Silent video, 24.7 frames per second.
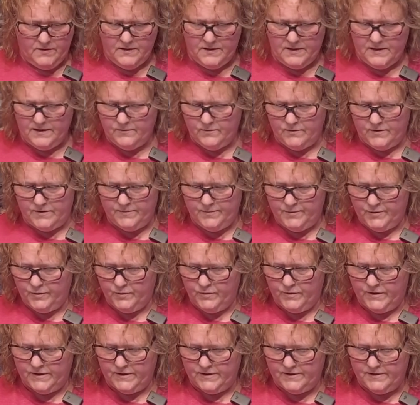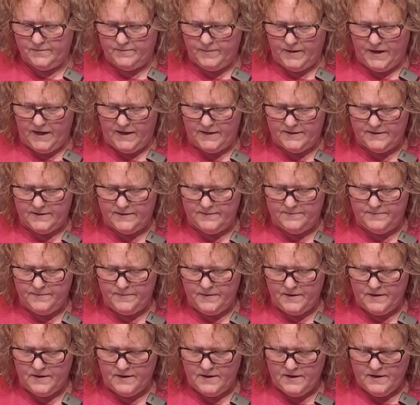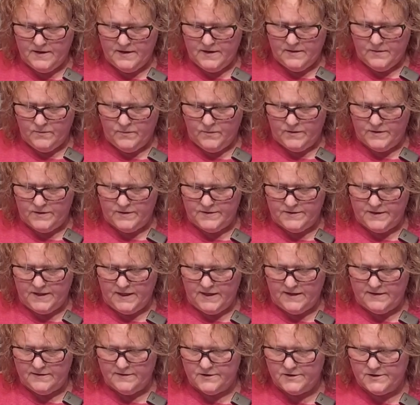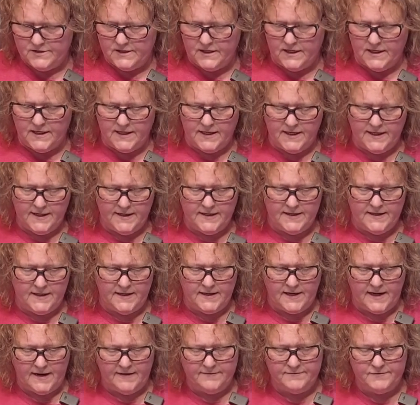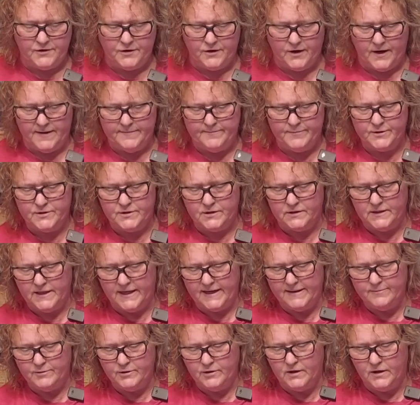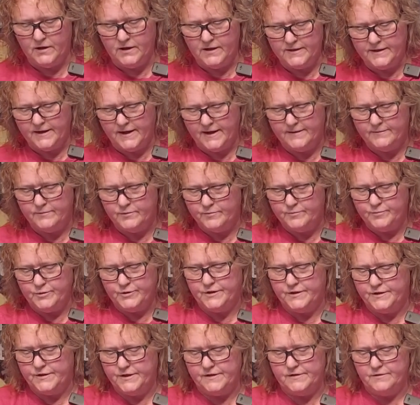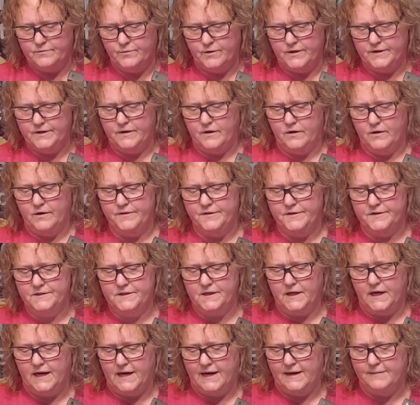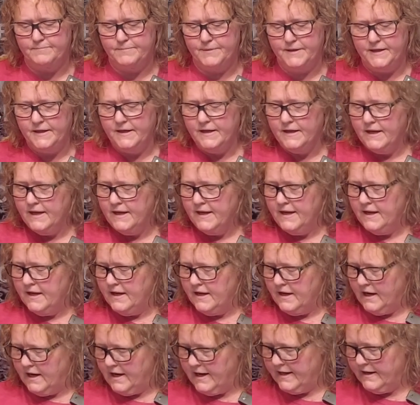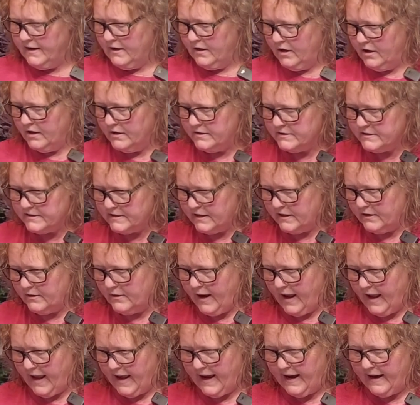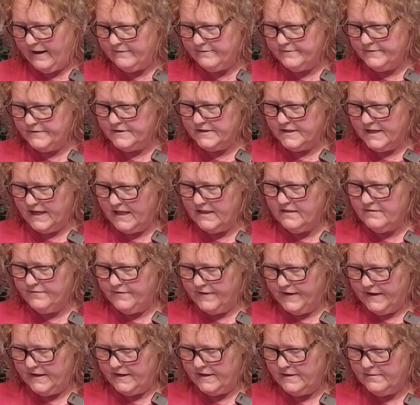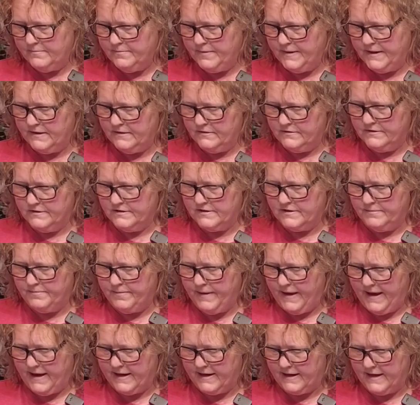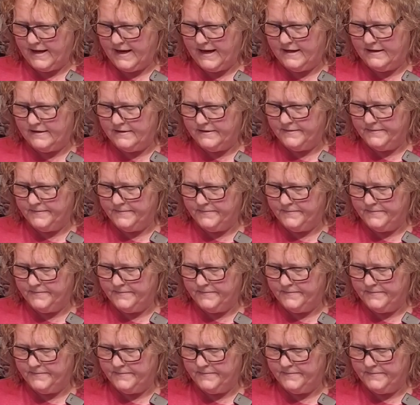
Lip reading: I want to put one on the bottom, one on the other side, and after I put the label on, I will put another one on the top. I also have death feigning beetles to pack out.